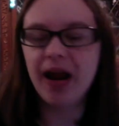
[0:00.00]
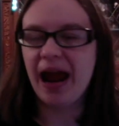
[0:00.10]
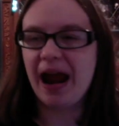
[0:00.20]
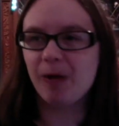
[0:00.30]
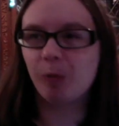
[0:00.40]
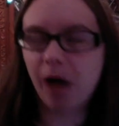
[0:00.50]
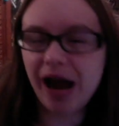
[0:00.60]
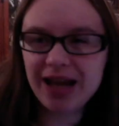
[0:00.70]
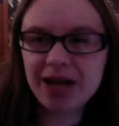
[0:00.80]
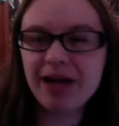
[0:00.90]
And why
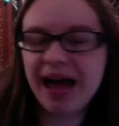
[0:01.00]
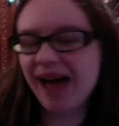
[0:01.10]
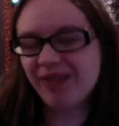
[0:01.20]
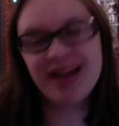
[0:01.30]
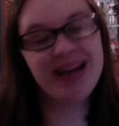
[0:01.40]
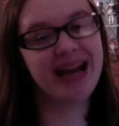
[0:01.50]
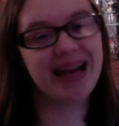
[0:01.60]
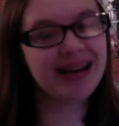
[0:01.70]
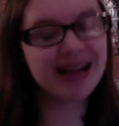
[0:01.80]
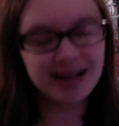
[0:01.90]
do you have it?
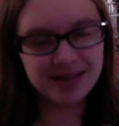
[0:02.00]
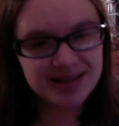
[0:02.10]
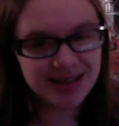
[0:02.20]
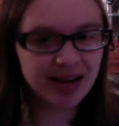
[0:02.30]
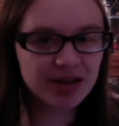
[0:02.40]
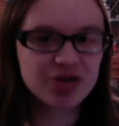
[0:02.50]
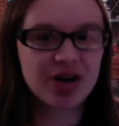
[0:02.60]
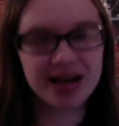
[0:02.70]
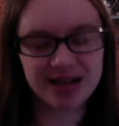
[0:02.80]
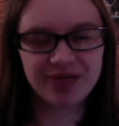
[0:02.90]
And the stand is
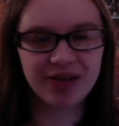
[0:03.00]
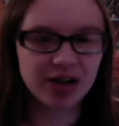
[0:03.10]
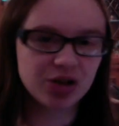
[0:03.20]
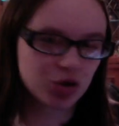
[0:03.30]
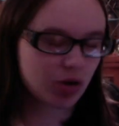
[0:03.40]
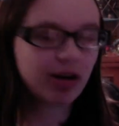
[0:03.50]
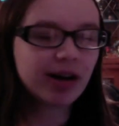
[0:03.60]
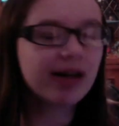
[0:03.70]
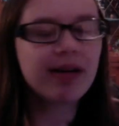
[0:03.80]
trying to find Giorno,